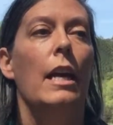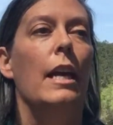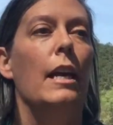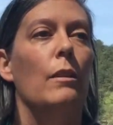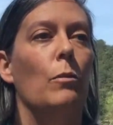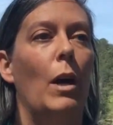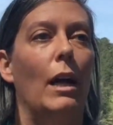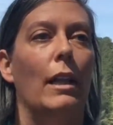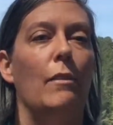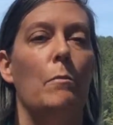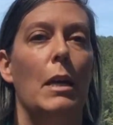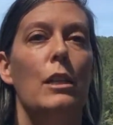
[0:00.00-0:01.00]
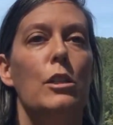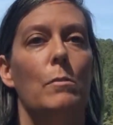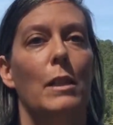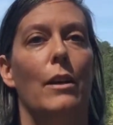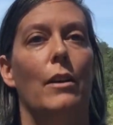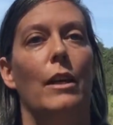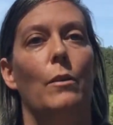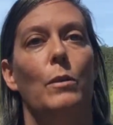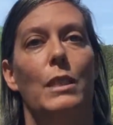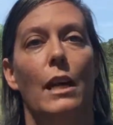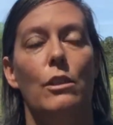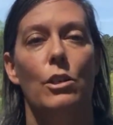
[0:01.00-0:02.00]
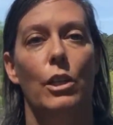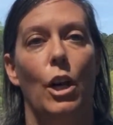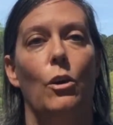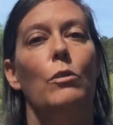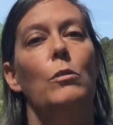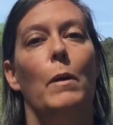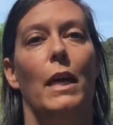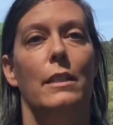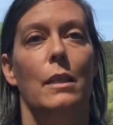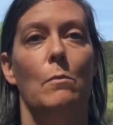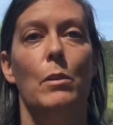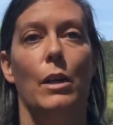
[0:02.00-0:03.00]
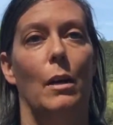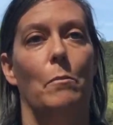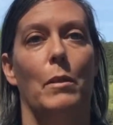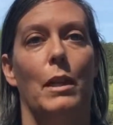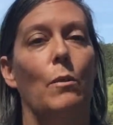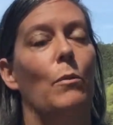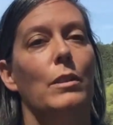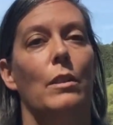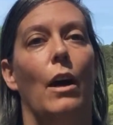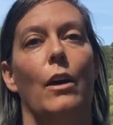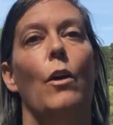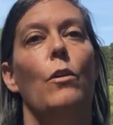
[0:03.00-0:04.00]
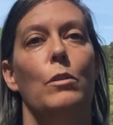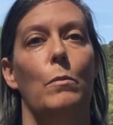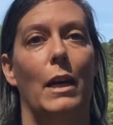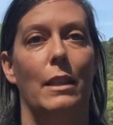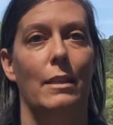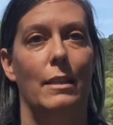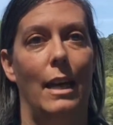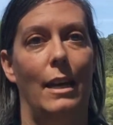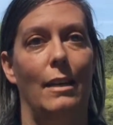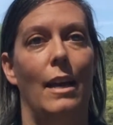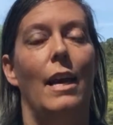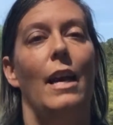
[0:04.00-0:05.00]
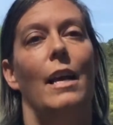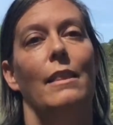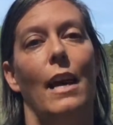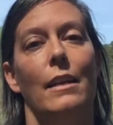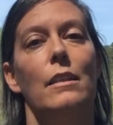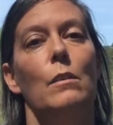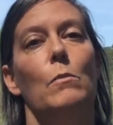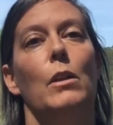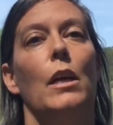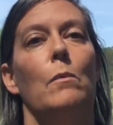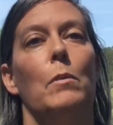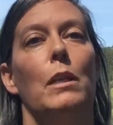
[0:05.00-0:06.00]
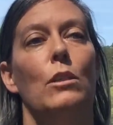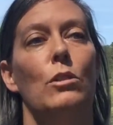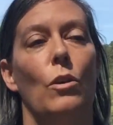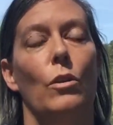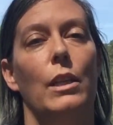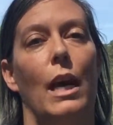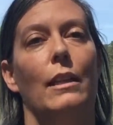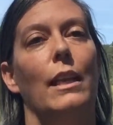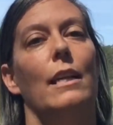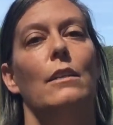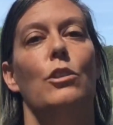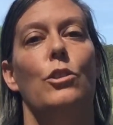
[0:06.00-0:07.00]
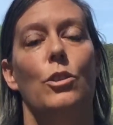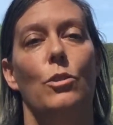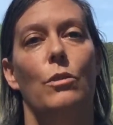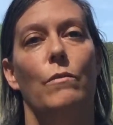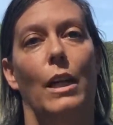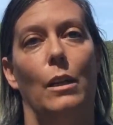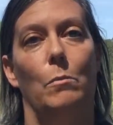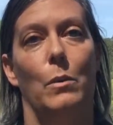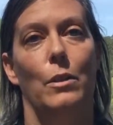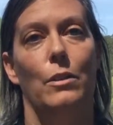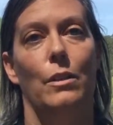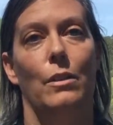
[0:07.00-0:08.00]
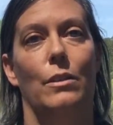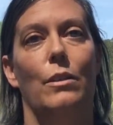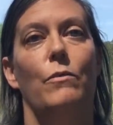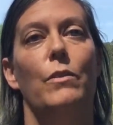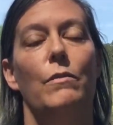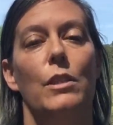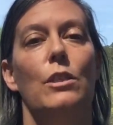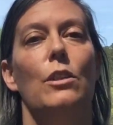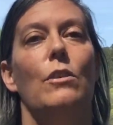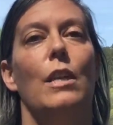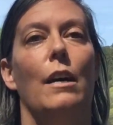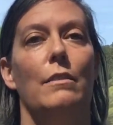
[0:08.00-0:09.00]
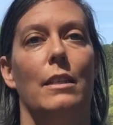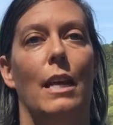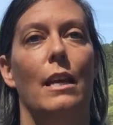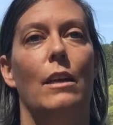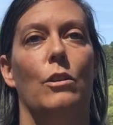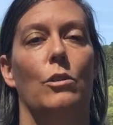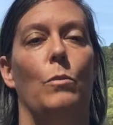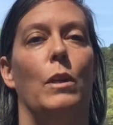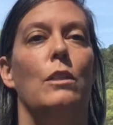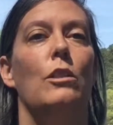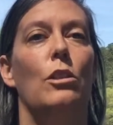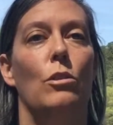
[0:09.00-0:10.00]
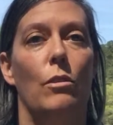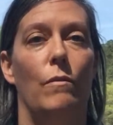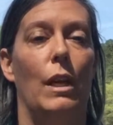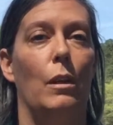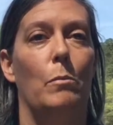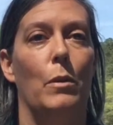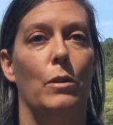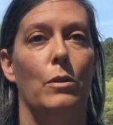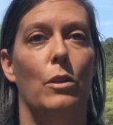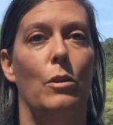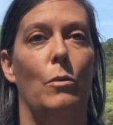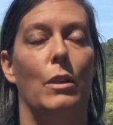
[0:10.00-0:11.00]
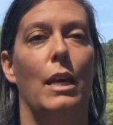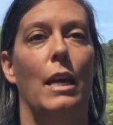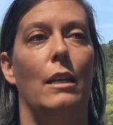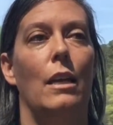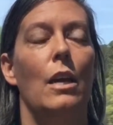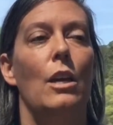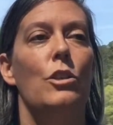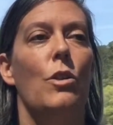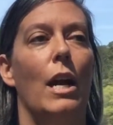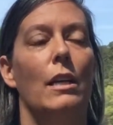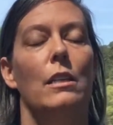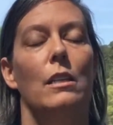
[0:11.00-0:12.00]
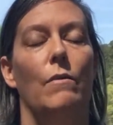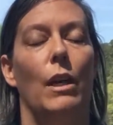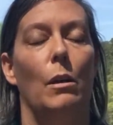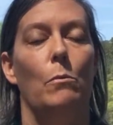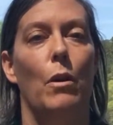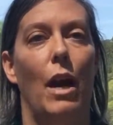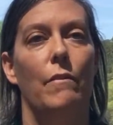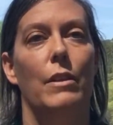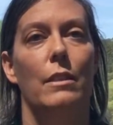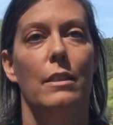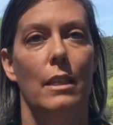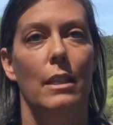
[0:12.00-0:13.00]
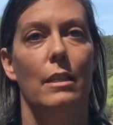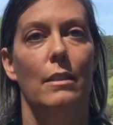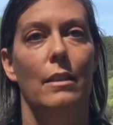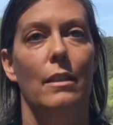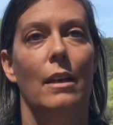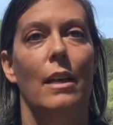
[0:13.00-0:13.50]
And the wildlife management area was actually owned by a timber company. It was not owned by the state. And that timber company sold that land to 2 developers. So 52,000 acres went to 2 developers who were then trying to develop private cities.